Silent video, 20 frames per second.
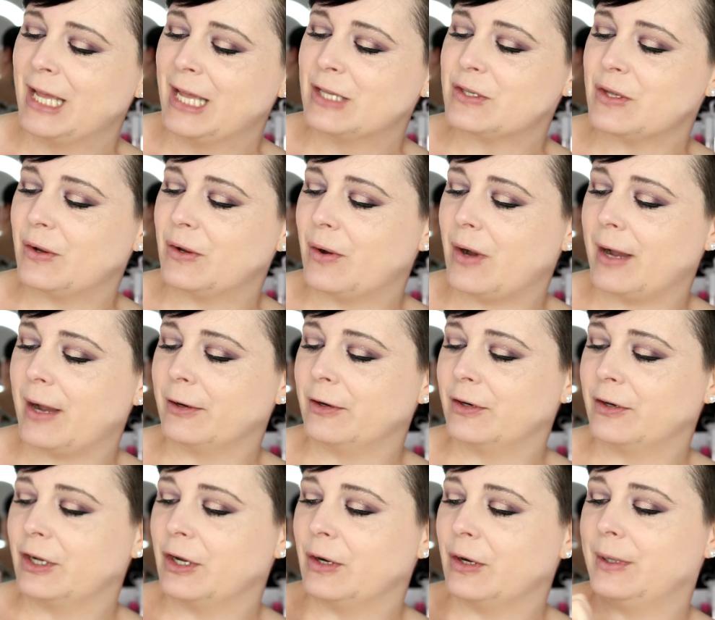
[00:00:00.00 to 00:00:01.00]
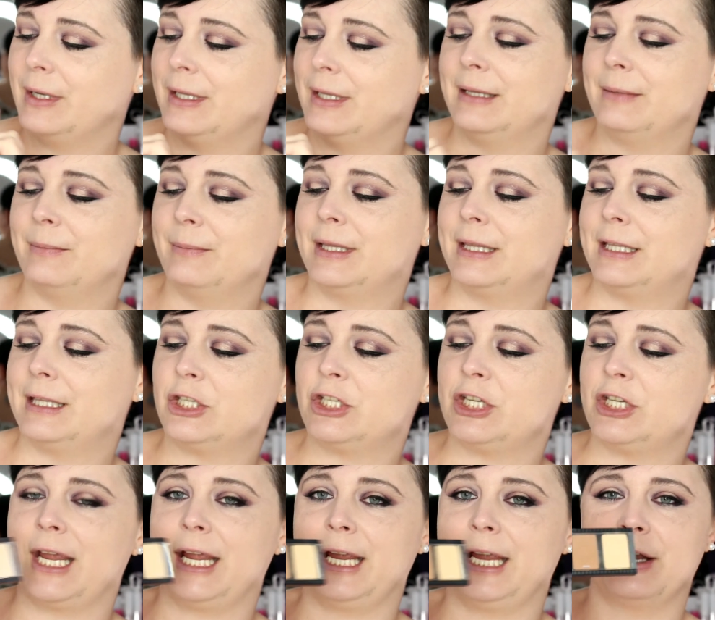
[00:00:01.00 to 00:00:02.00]
So I'm going to go in with the
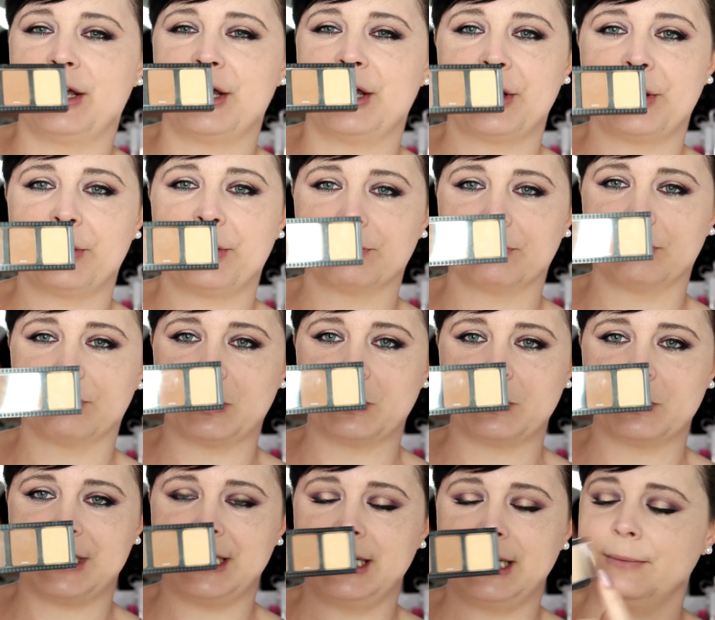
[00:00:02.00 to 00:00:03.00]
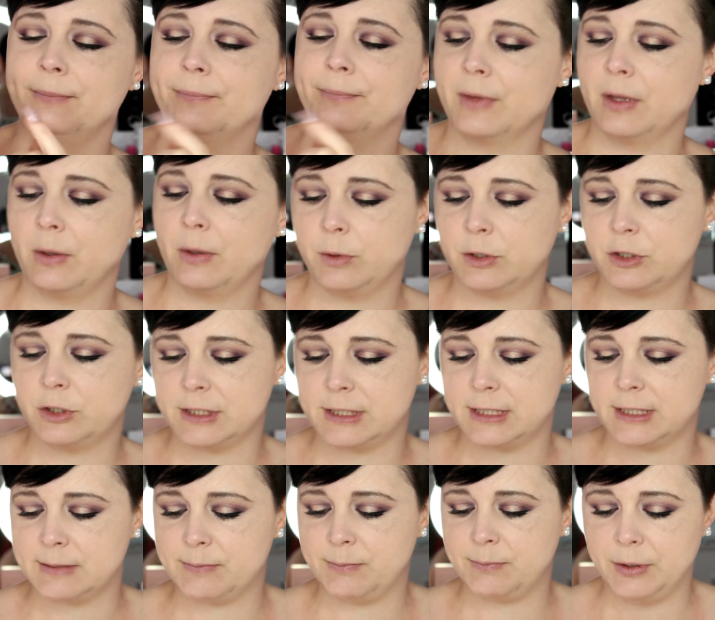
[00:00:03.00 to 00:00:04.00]
shade Rosy, which
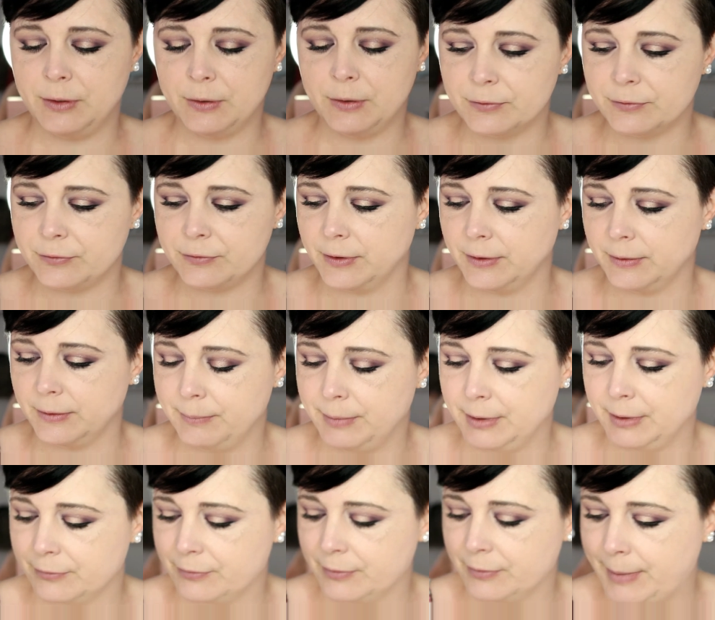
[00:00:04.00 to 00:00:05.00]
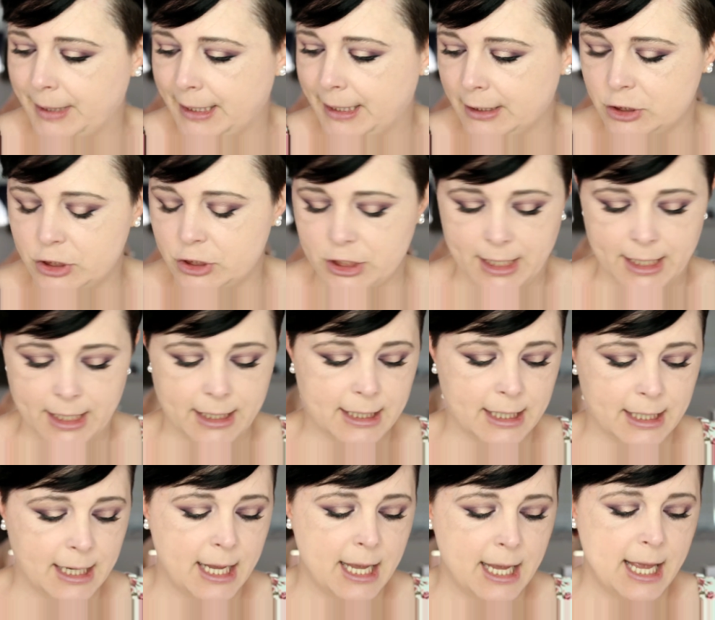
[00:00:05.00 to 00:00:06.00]
is this beautiful pink shade.